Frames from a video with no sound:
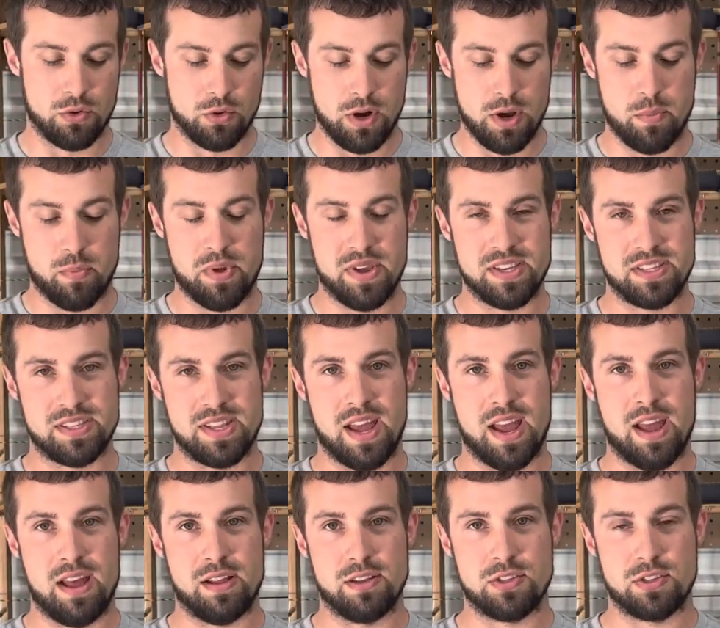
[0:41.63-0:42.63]
grip is
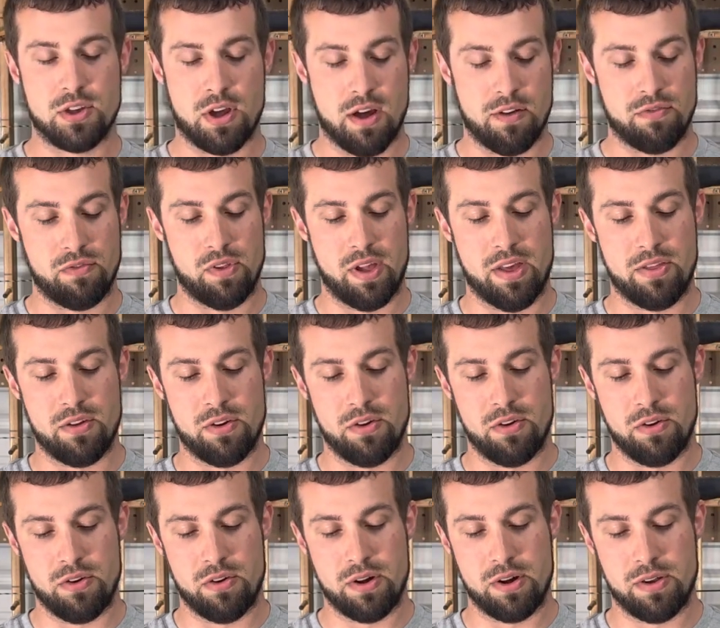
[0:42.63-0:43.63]
that soft
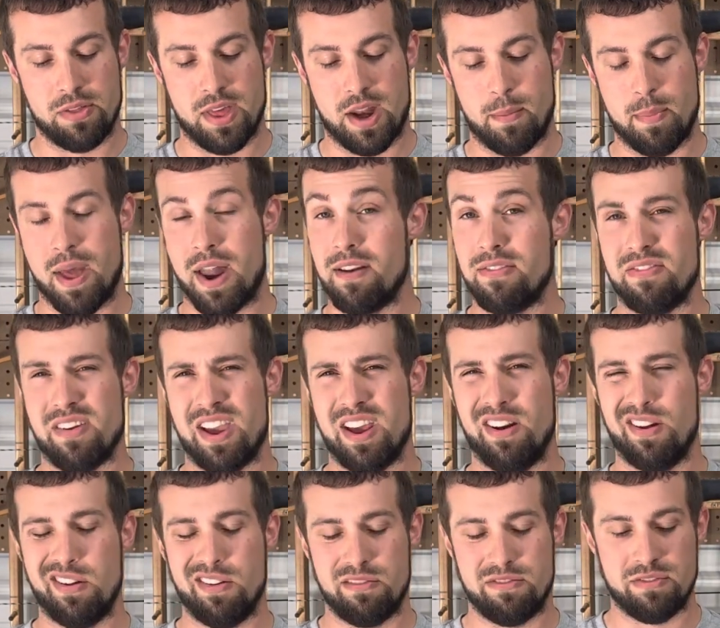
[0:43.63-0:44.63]
leather that I'm not a fan
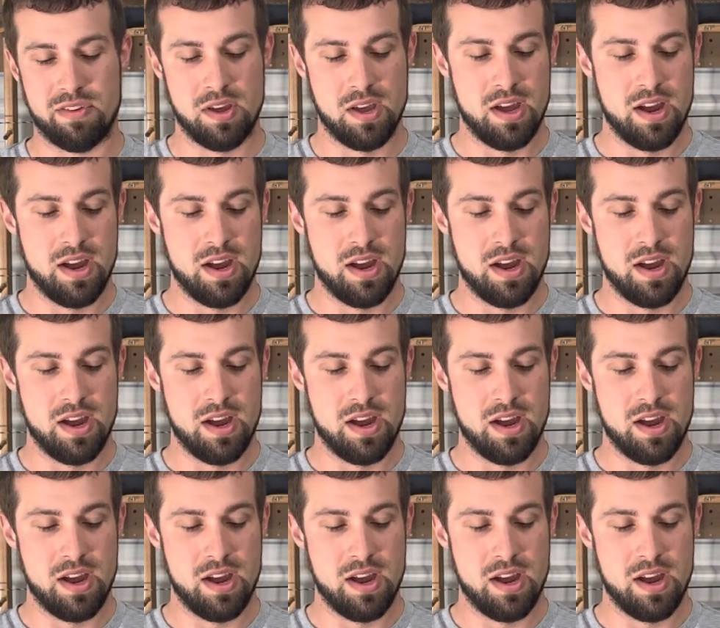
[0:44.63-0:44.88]
of.